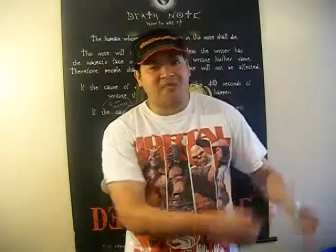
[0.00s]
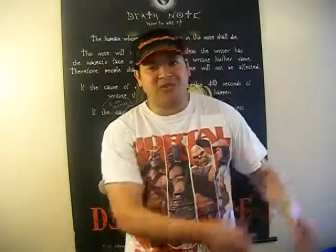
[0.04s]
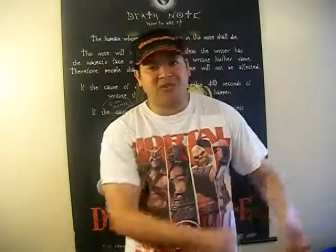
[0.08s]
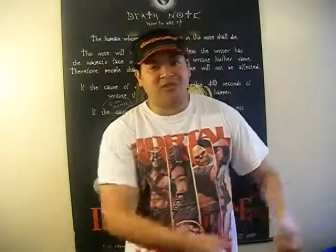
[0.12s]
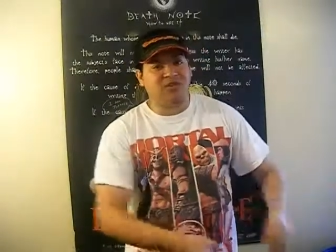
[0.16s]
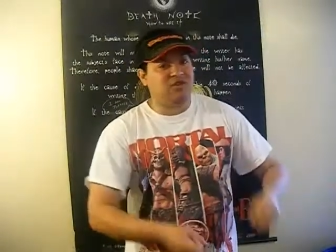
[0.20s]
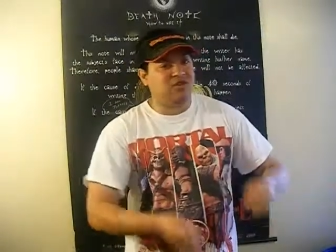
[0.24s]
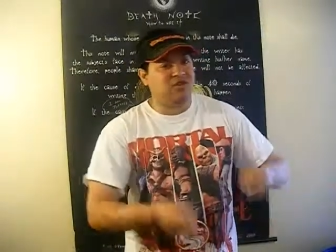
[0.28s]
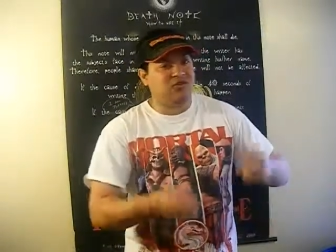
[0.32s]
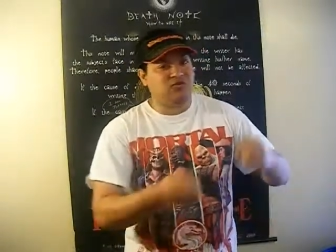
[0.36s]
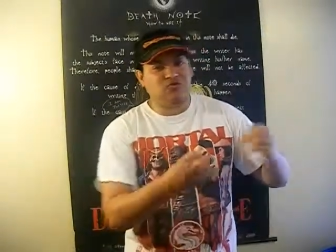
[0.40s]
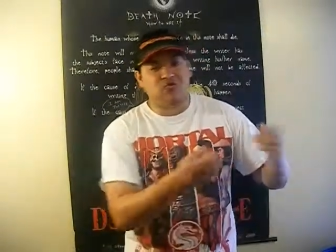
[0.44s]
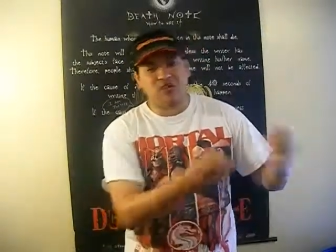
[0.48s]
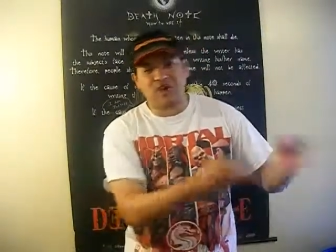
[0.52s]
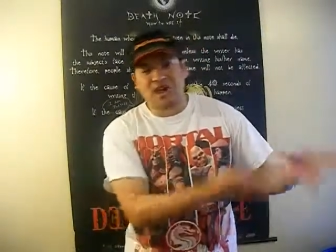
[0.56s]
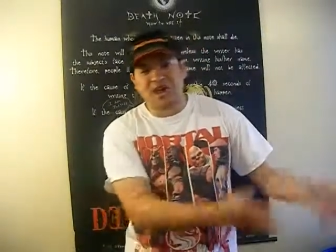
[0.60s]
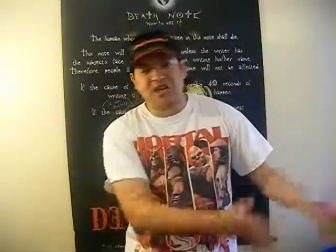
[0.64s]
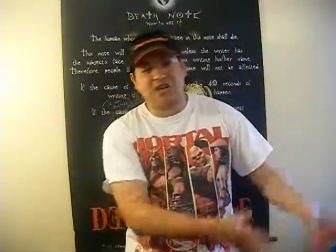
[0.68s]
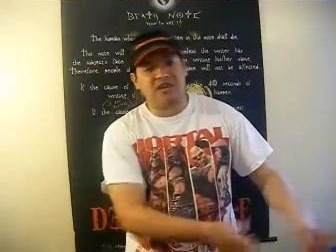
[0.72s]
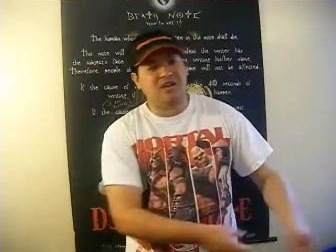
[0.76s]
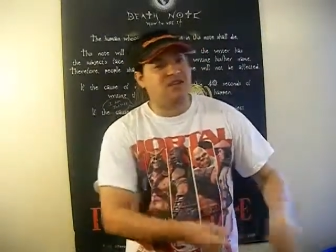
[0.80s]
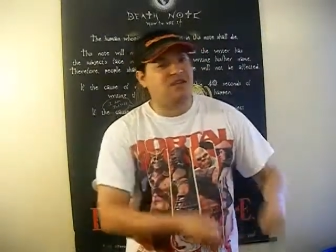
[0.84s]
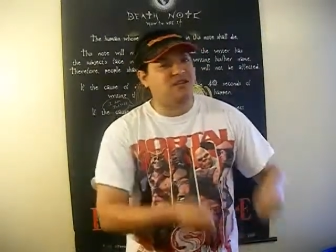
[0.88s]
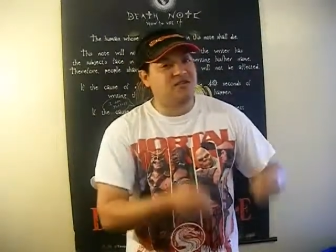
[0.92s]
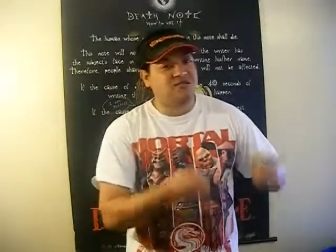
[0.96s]
It's just
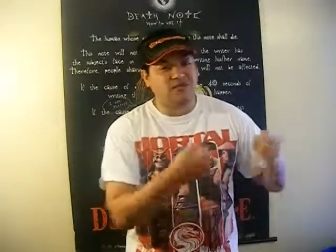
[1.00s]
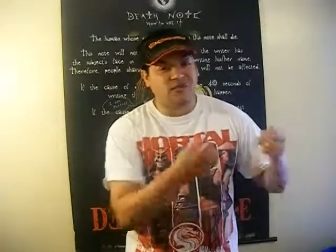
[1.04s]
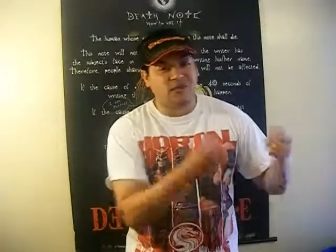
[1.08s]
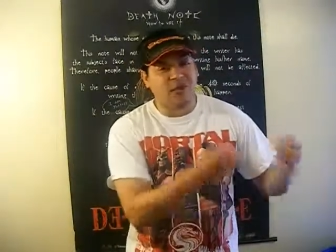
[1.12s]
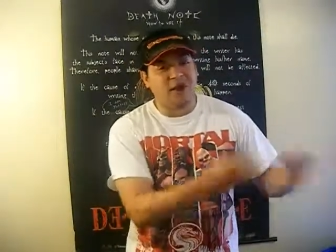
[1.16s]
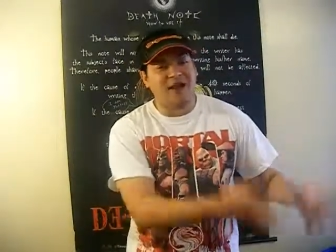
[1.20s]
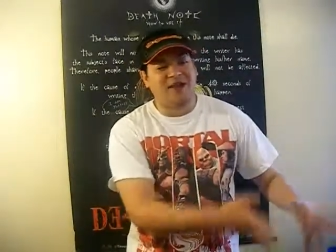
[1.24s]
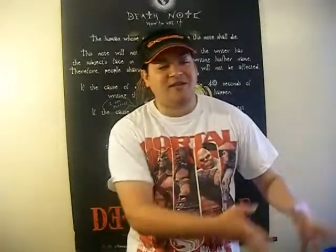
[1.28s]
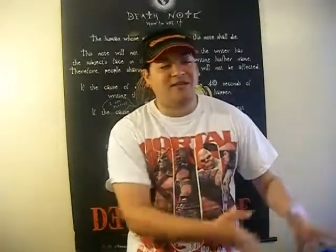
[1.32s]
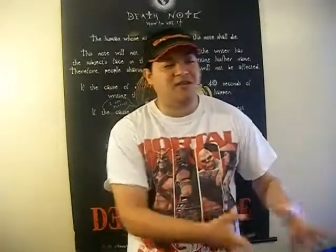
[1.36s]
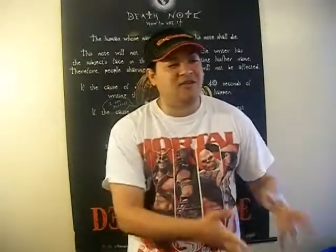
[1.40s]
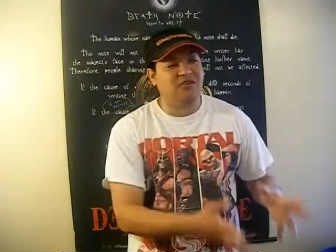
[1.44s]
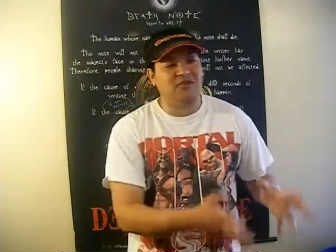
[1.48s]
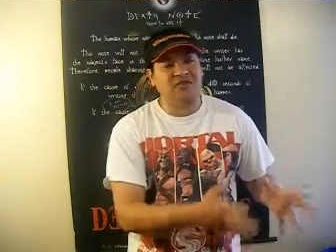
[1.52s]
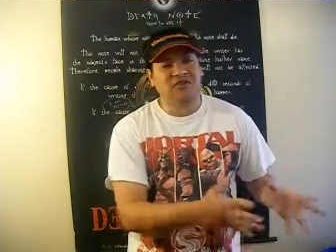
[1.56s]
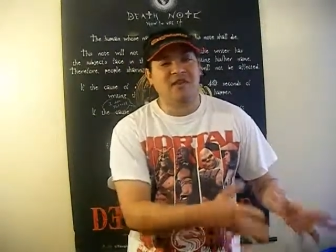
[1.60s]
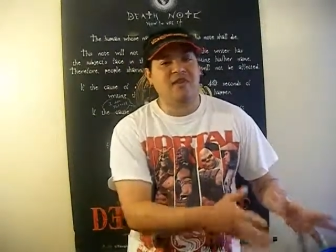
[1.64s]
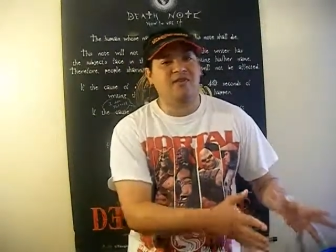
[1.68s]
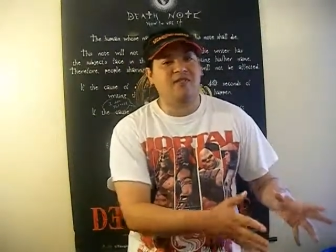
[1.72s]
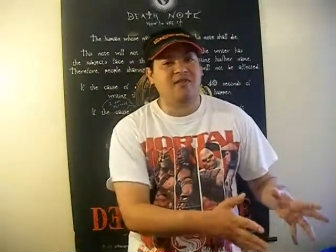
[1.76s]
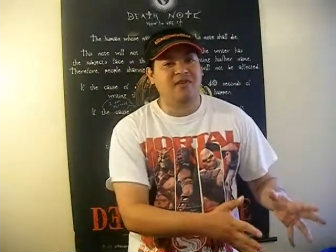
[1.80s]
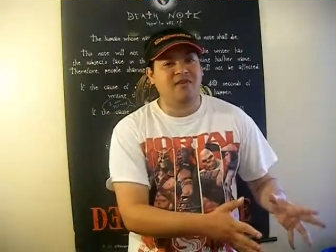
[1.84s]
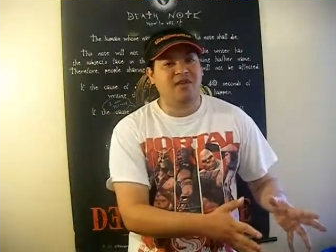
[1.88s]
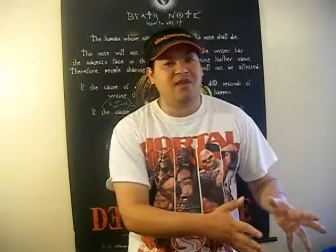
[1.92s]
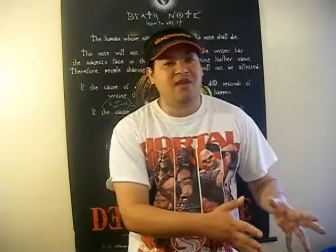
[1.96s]
training, it's practice and
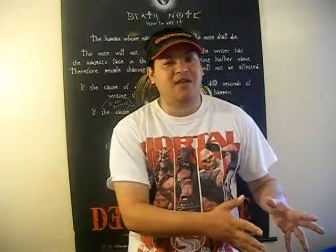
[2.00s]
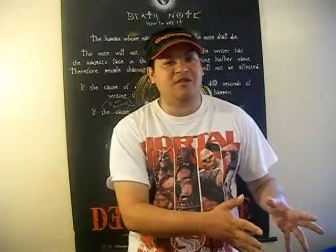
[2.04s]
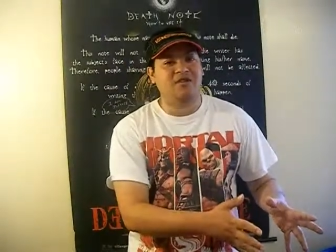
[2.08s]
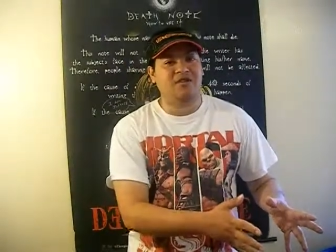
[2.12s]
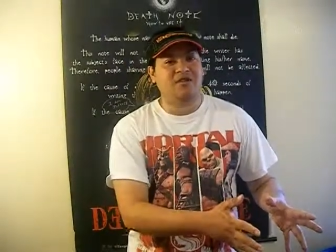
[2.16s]
everything.